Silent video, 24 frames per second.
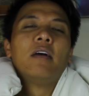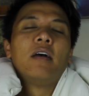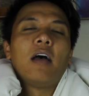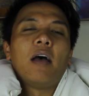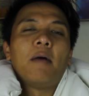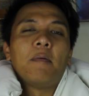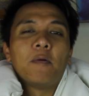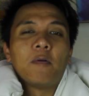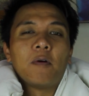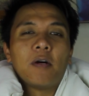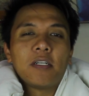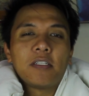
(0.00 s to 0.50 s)

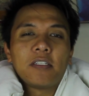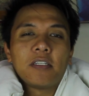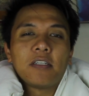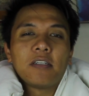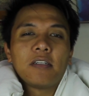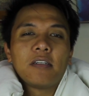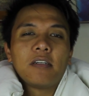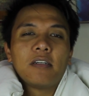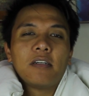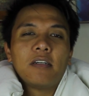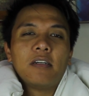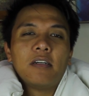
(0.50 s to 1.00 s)
I've been
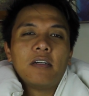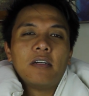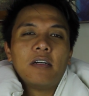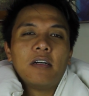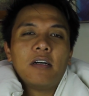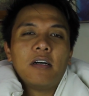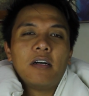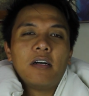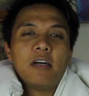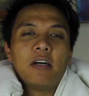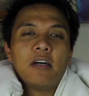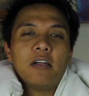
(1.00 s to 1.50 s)
watching
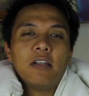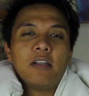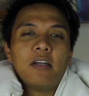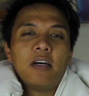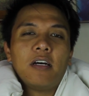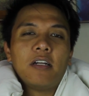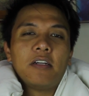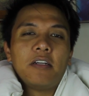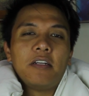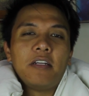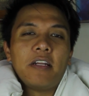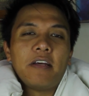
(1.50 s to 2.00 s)
a
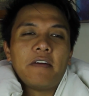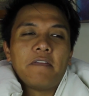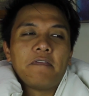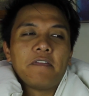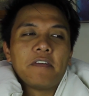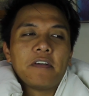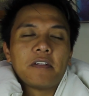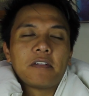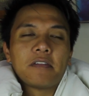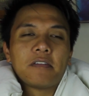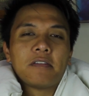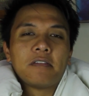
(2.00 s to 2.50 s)
lot of
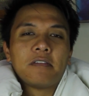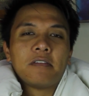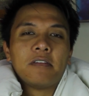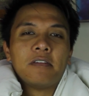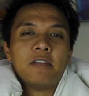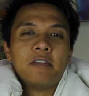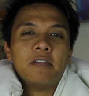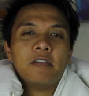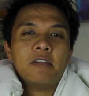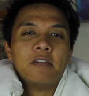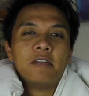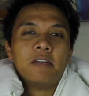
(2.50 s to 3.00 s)
Netflix.
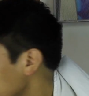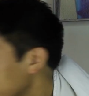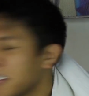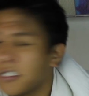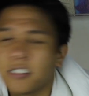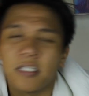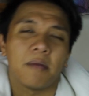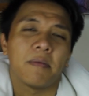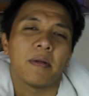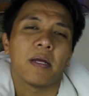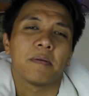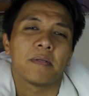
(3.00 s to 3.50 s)

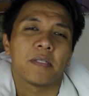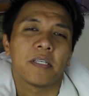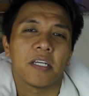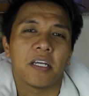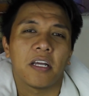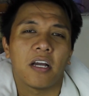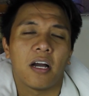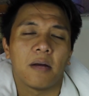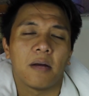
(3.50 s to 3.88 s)
Sometimes clicking